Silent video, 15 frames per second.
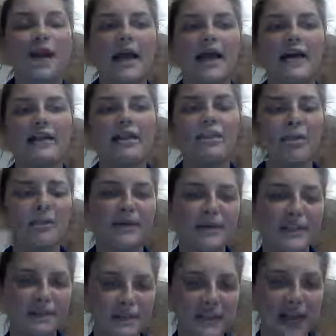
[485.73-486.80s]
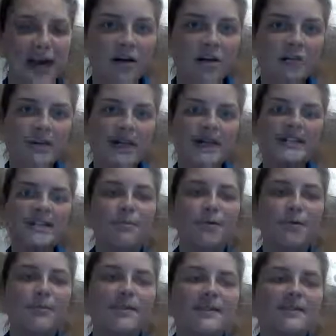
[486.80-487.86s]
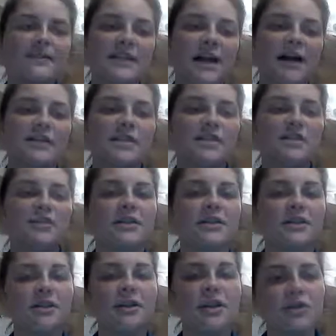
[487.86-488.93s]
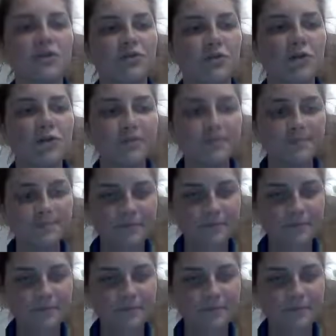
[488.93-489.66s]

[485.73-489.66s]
and the permissive style, because the permissive style, the students are in control.